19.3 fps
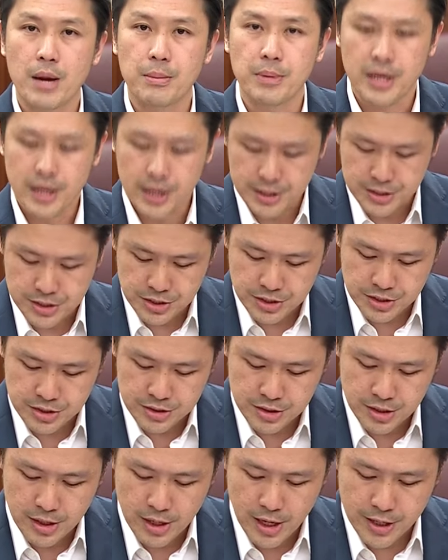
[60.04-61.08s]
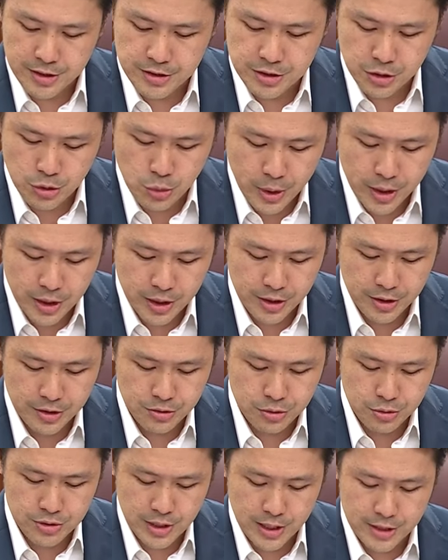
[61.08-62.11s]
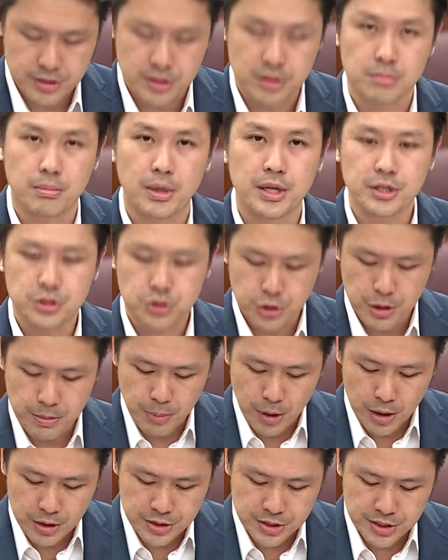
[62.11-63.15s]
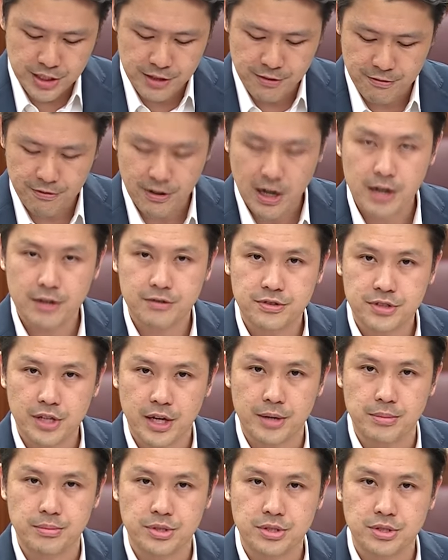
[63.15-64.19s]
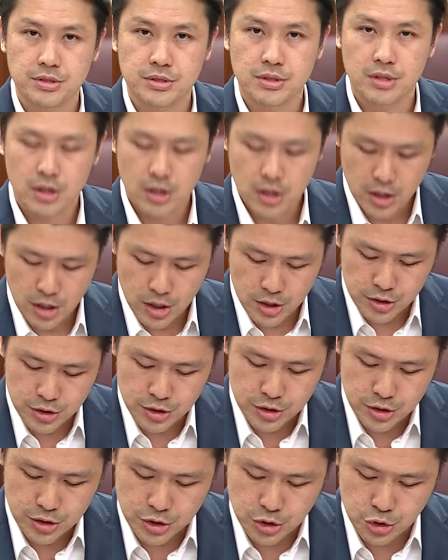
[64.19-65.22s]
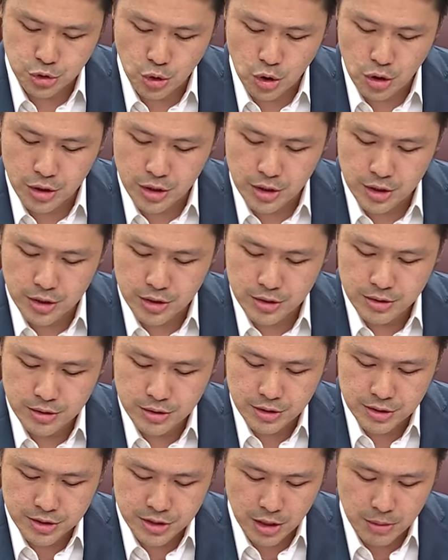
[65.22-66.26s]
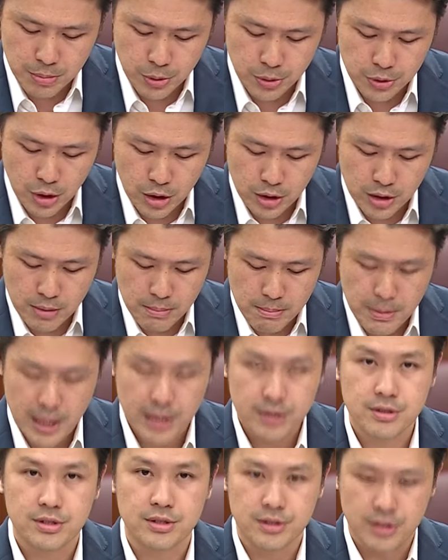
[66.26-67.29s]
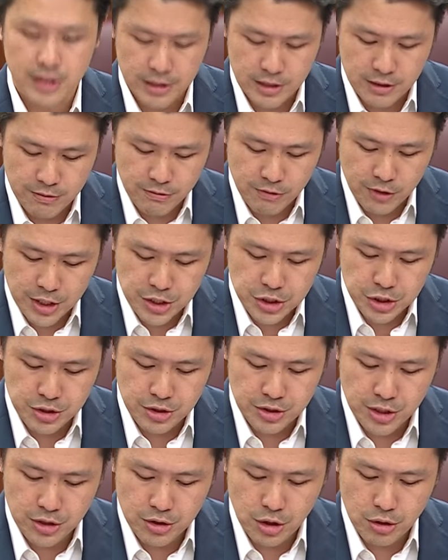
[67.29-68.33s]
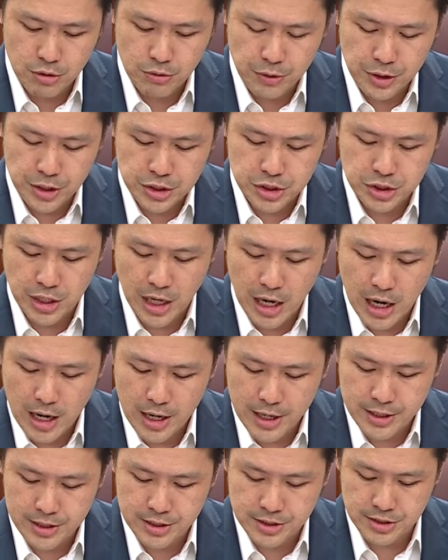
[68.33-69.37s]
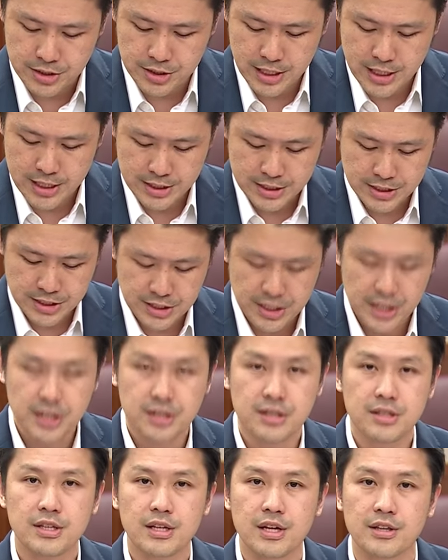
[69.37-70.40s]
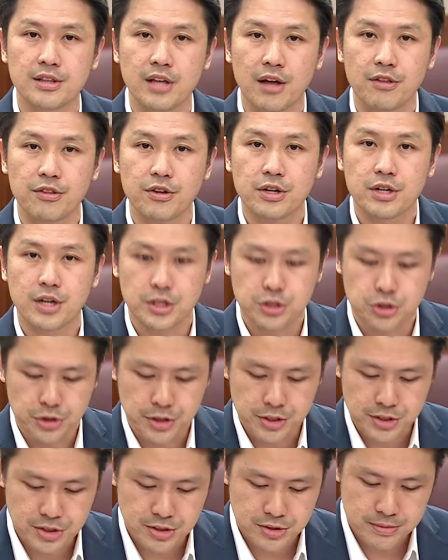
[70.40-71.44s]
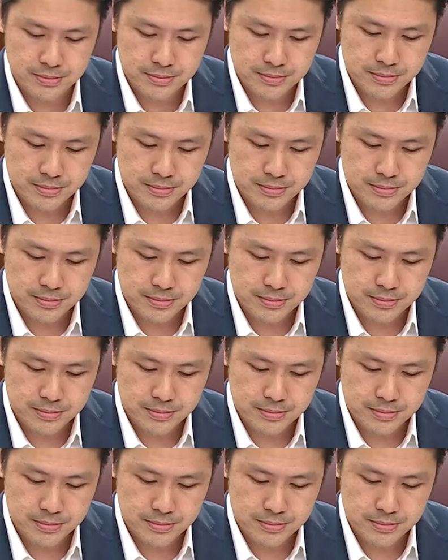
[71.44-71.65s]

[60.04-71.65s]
MAS, acted quickly to tighten monetary policy 5 times. The stronger the Singapore dollar meant that inflation did not reach the highs seen in other countries.